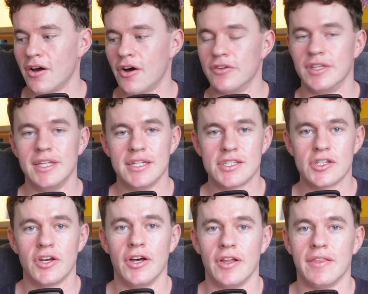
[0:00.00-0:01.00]
on this
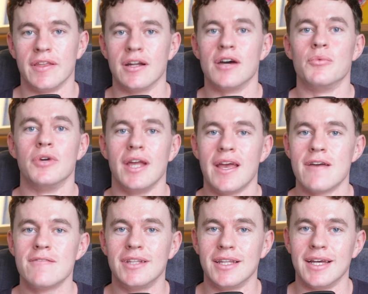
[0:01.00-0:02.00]
earth that I would
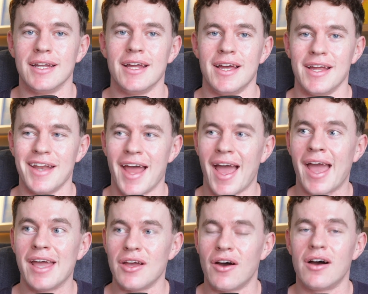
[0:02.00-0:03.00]
ever let an
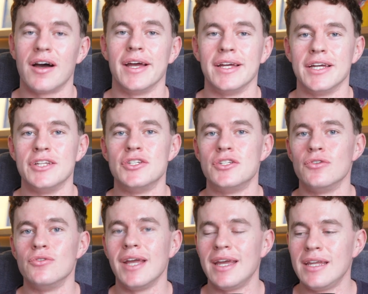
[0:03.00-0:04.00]
AI
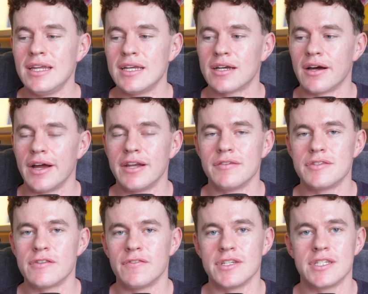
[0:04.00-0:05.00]
into any kind of
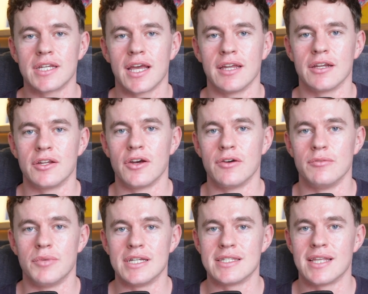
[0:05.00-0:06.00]
sophisticated code
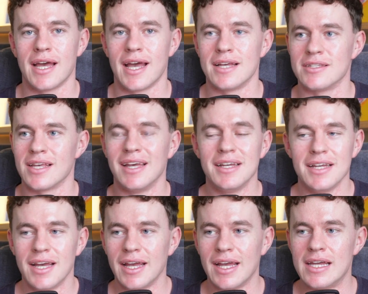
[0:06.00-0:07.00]
base that has
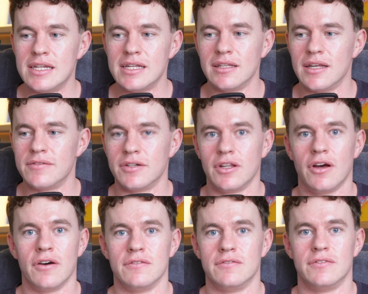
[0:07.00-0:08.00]
any level
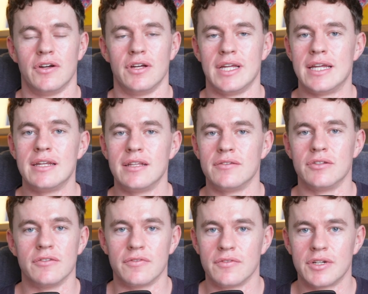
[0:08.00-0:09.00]
of
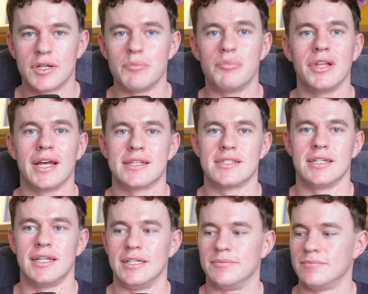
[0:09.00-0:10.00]

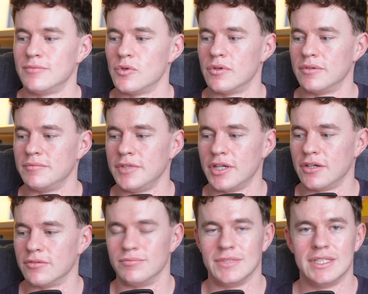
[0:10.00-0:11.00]
complexity or, you
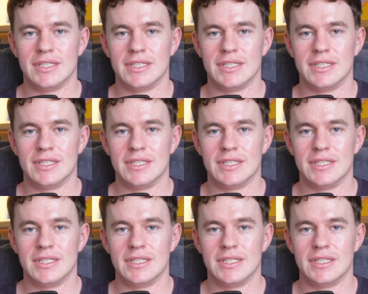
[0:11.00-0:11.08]
know,